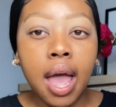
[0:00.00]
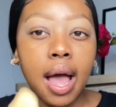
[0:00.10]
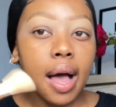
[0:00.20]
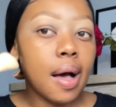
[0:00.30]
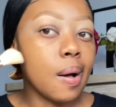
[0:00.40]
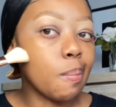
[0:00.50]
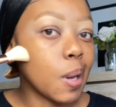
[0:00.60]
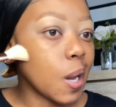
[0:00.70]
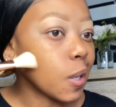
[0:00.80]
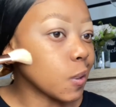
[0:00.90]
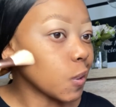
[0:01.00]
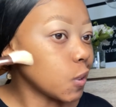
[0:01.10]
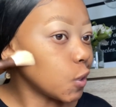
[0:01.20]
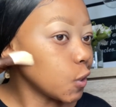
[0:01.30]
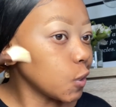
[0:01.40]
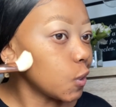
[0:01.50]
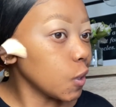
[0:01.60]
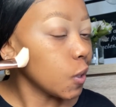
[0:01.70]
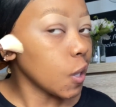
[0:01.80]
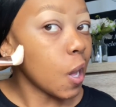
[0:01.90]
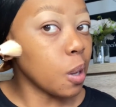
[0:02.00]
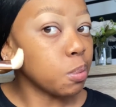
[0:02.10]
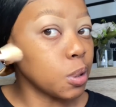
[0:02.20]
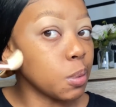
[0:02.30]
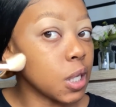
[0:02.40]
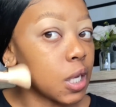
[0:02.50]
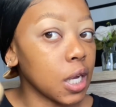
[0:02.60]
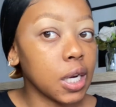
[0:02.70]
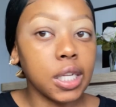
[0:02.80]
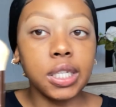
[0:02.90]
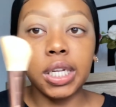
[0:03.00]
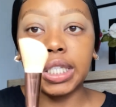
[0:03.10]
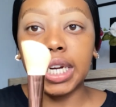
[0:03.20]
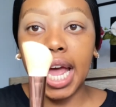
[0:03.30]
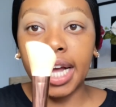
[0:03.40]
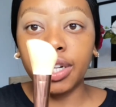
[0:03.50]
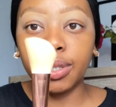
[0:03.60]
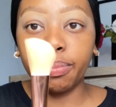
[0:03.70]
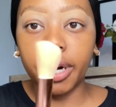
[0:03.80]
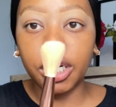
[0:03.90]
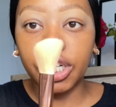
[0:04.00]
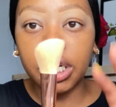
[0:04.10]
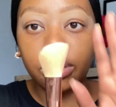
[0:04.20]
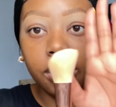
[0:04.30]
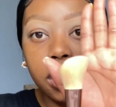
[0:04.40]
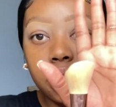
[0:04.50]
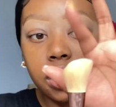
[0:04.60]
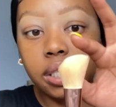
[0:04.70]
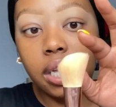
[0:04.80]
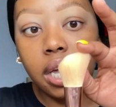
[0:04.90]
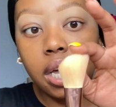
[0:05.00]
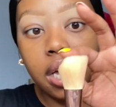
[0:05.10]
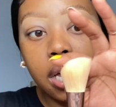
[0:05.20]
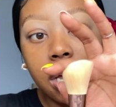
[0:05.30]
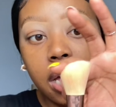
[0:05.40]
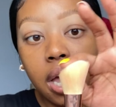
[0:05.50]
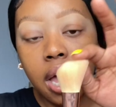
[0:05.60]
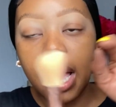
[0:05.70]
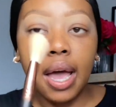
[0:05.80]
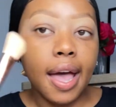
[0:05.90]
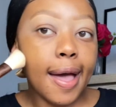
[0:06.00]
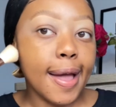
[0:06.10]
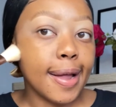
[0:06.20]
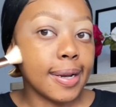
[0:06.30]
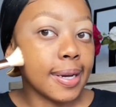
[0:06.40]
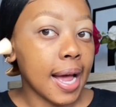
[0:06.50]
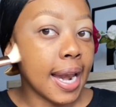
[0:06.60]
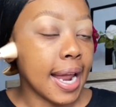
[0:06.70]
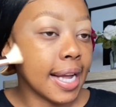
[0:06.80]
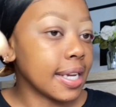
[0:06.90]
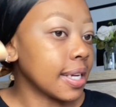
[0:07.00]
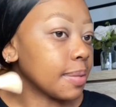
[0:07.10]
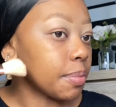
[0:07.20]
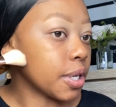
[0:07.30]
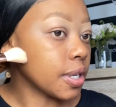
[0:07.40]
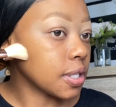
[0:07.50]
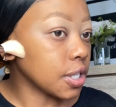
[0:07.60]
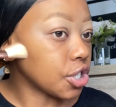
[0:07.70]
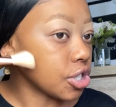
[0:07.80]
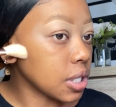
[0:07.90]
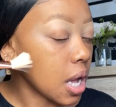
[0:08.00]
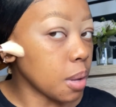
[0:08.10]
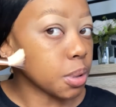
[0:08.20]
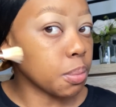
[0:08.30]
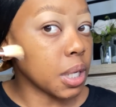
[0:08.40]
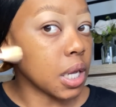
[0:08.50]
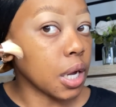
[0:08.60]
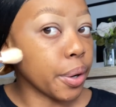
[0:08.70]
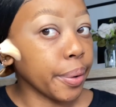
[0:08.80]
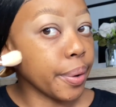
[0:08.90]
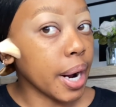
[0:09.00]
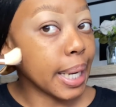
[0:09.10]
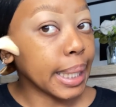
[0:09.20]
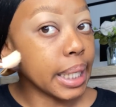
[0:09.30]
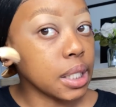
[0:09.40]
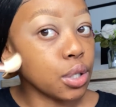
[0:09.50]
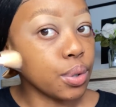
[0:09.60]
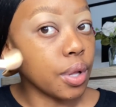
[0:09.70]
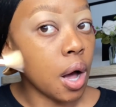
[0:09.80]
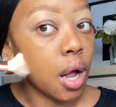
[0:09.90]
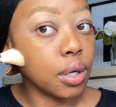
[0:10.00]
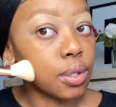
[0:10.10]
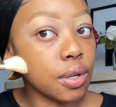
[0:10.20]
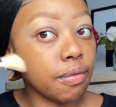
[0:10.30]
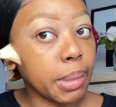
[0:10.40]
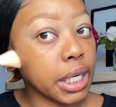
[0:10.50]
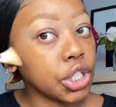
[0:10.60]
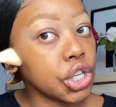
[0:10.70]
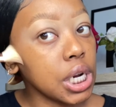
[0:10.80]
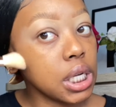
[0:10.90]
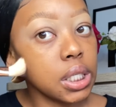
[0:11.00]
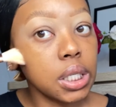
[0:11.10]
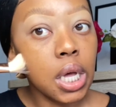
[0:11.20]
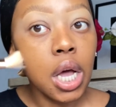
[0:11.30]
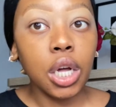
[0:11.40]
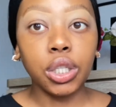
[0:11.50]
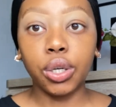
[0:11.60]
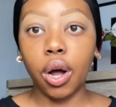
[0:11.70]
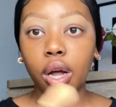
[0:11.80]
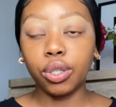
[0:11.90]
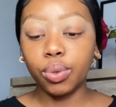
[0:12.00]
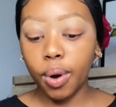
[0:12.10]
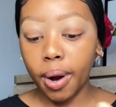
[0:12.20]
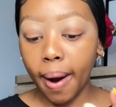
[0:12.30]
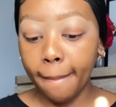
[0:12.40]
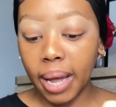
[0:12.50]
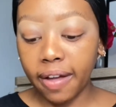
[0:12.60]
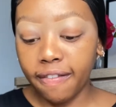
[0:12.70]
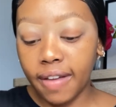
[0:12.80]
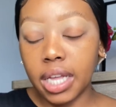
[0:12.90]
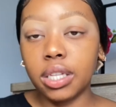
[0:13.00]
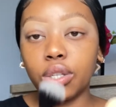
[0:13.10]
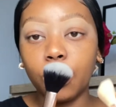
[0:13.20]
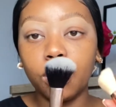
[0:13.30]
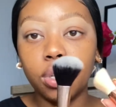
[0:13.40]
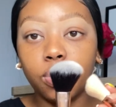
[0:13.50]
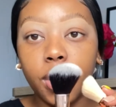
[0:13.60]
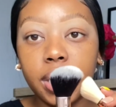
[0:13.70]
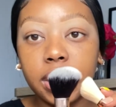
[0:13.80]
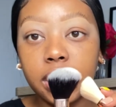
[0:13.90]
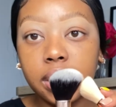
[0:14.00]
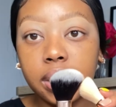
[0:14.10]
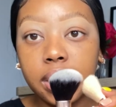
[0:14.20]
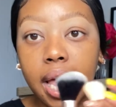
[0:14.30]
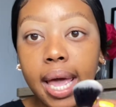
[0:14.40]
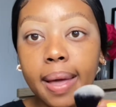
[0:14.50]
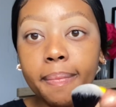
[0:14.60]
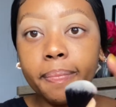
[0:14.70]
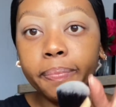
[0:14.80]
and it just helps me get it. It's an angled brush, as you can see, and I like it because it just helps me get right into the hollows of my cheeks to contour my face. So this one is the same.